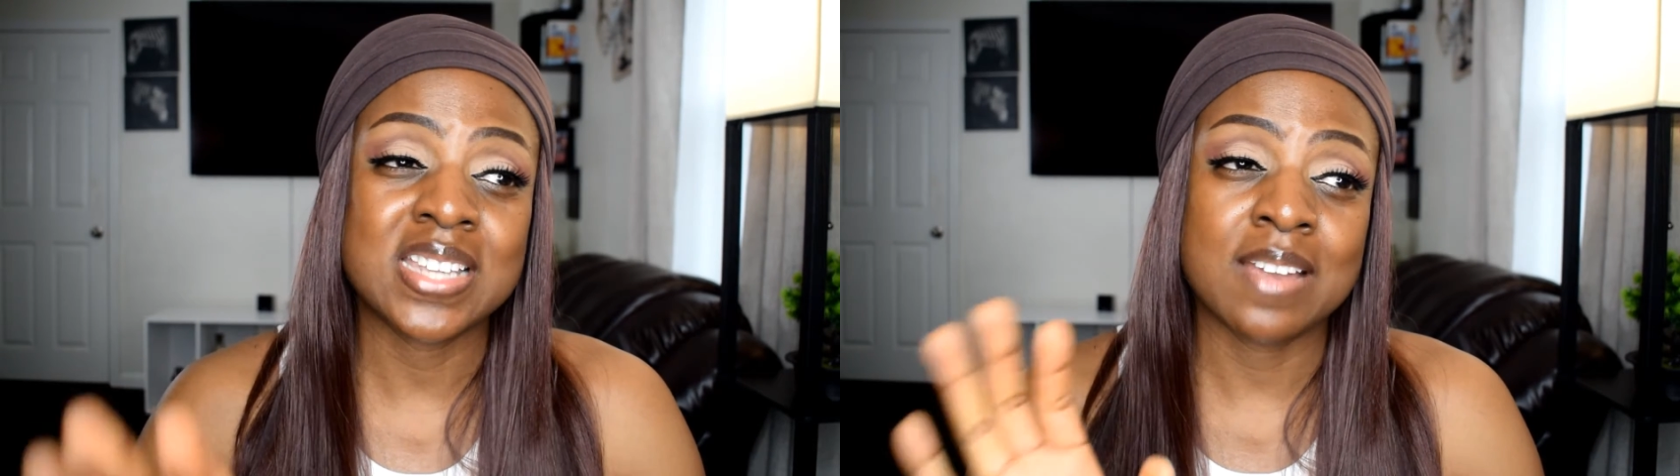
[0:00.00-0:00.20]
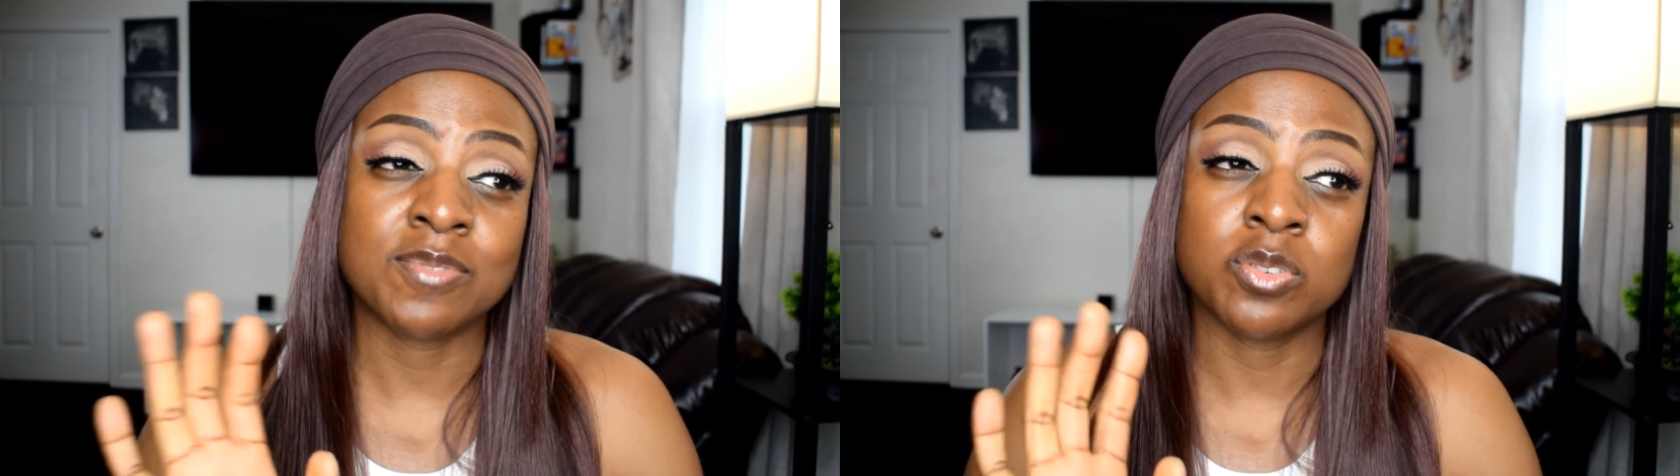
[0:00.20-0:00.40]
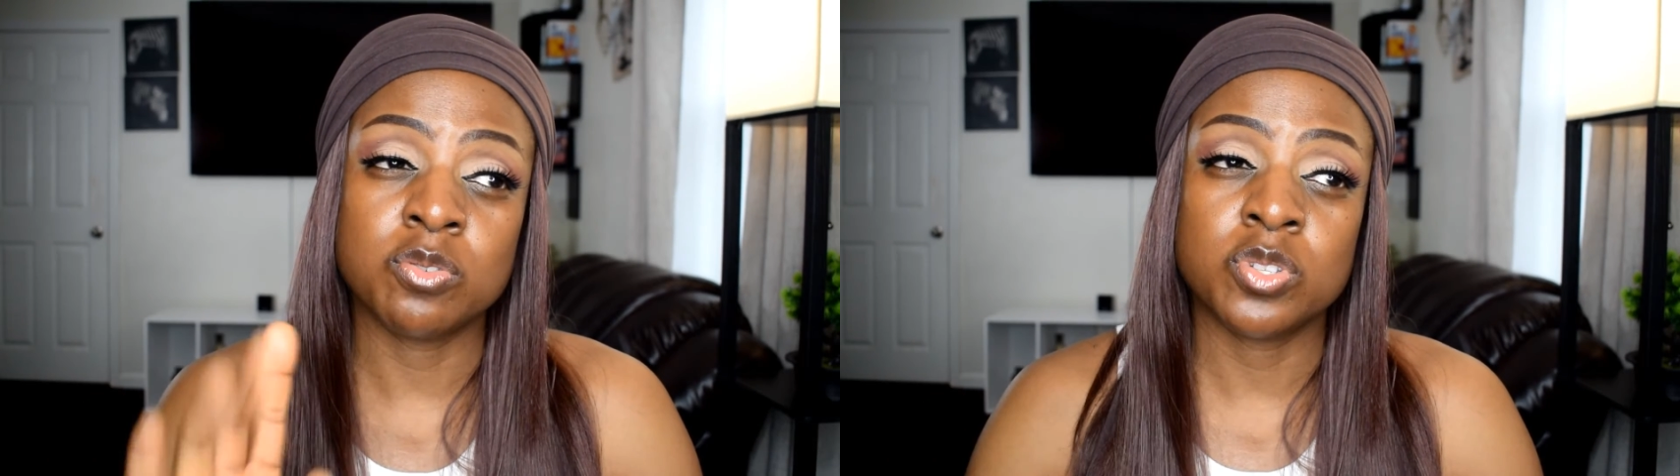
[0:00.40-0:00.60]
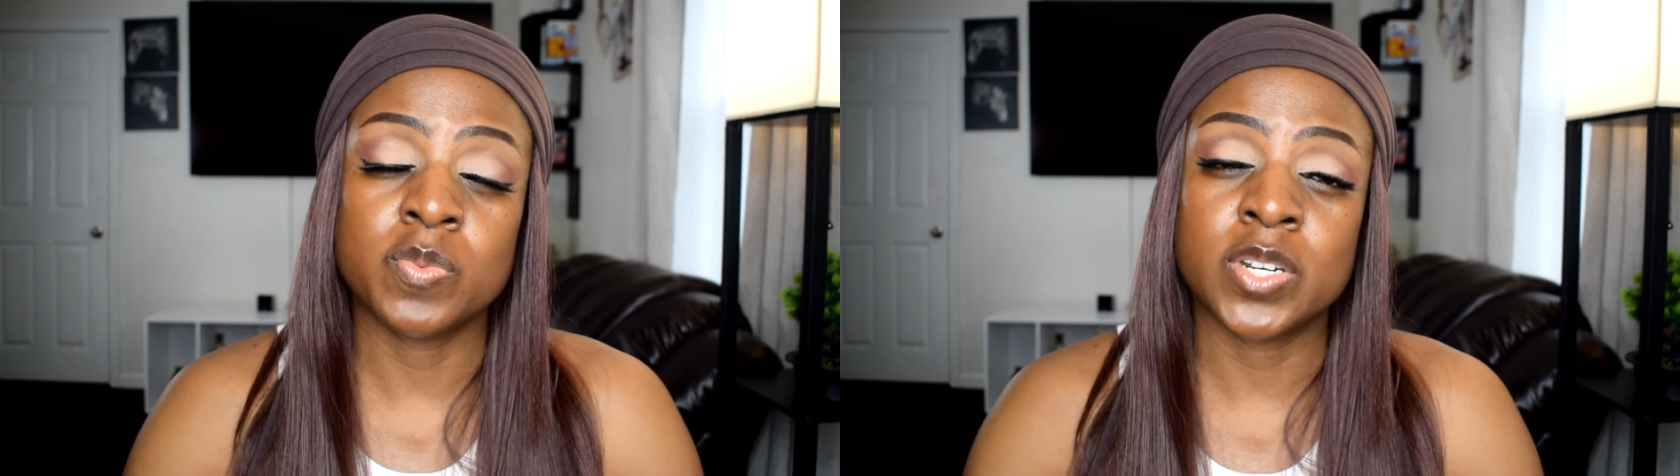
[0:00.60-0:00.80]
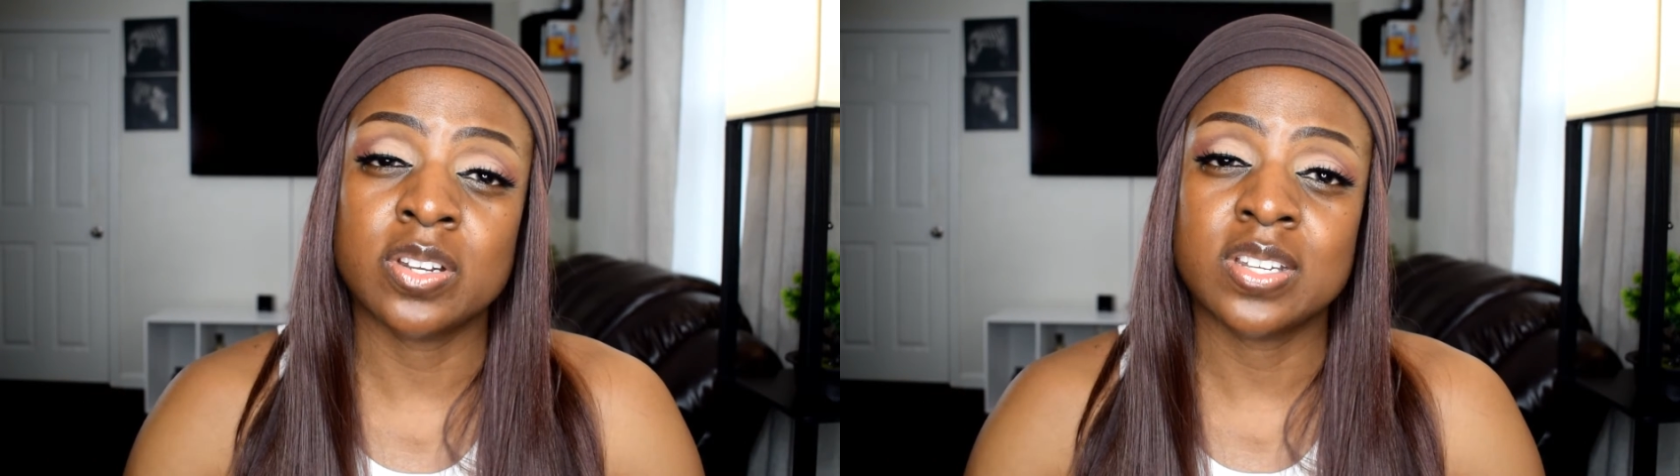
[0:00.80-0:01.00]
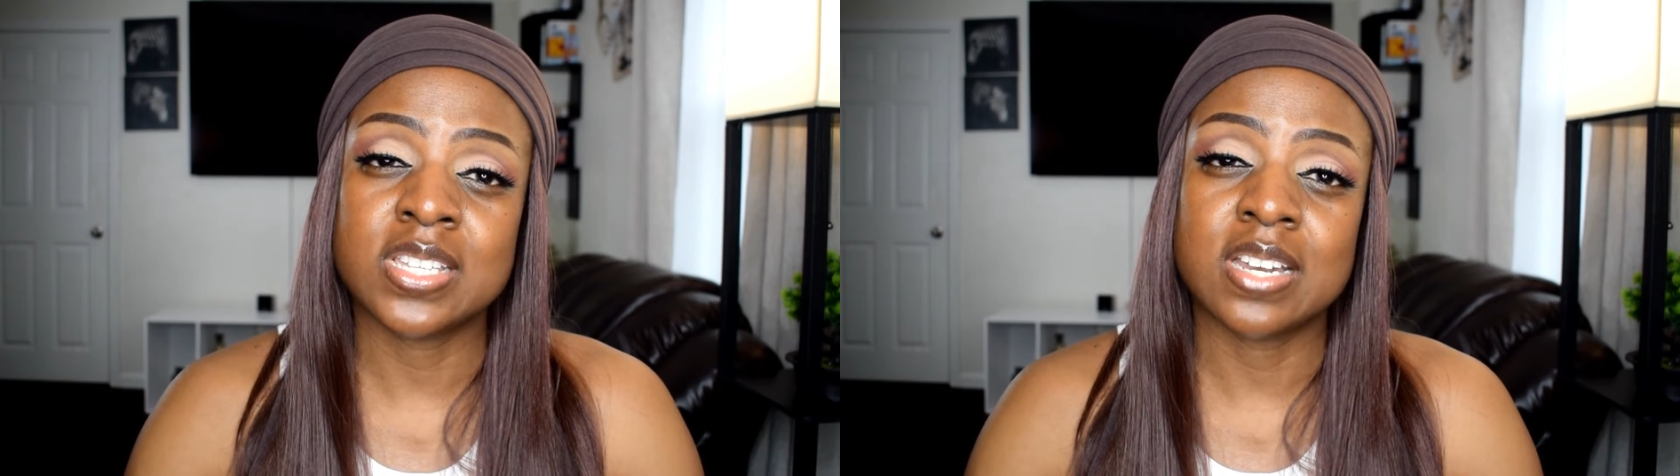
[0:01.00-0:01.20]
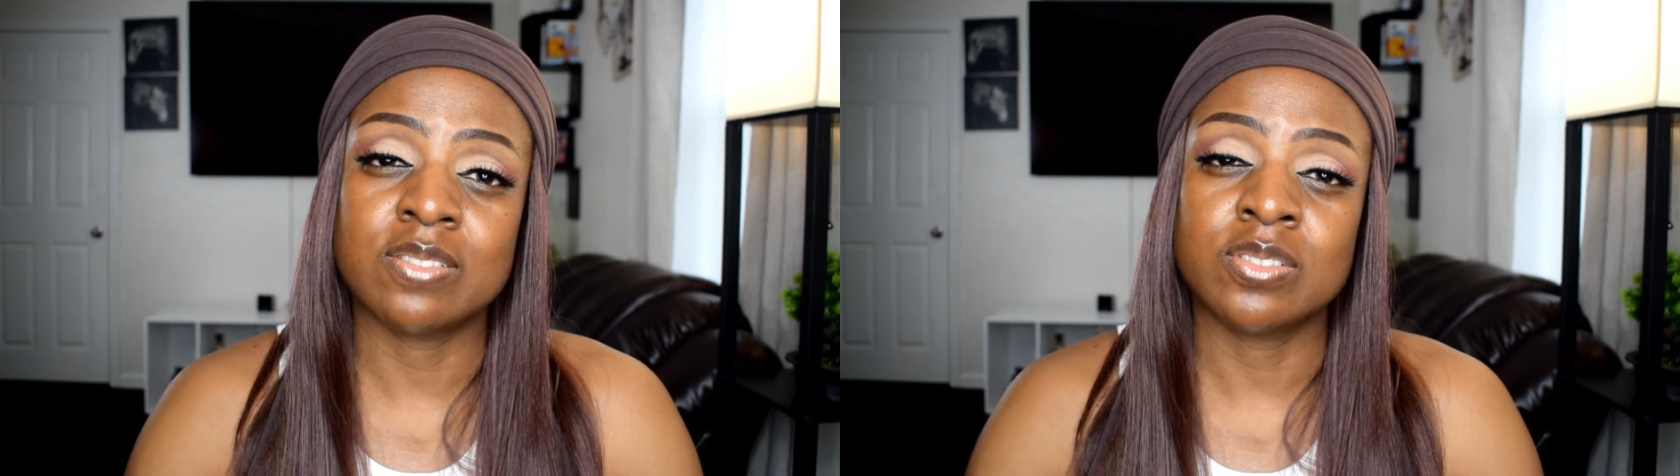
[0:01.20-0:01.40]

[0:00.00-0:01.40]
I have to go to another town,